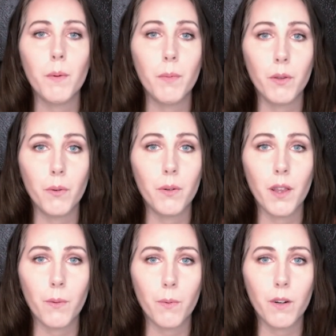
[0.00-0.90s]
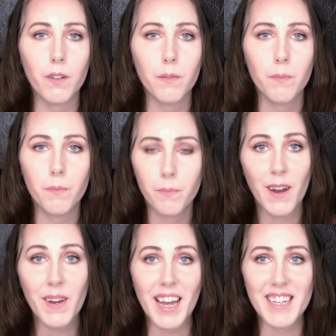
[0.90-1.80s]
people to another world.
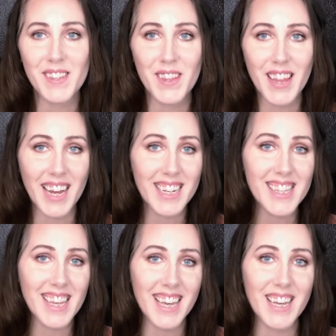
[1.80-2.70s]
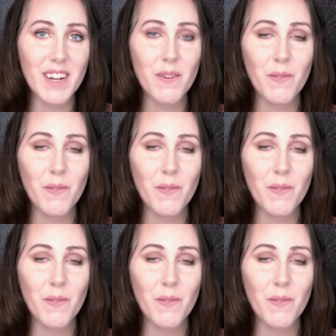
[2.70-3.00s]
Okay, so that is it